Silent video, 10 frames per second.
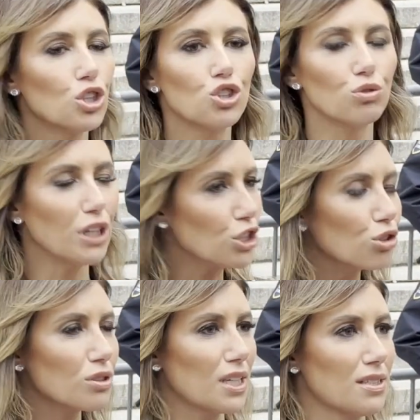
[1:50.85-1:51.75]
judicial
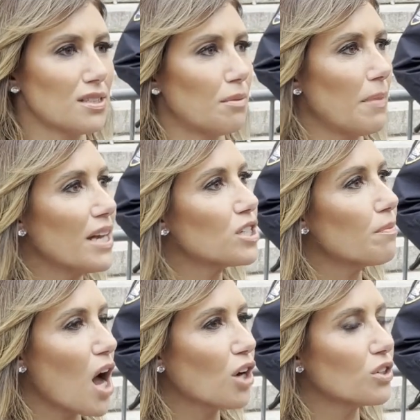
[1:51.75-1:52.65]
system and
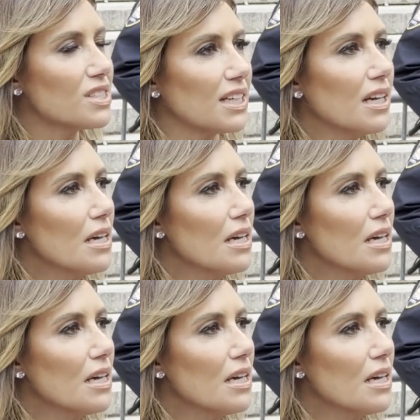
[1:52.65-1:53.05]
democracy.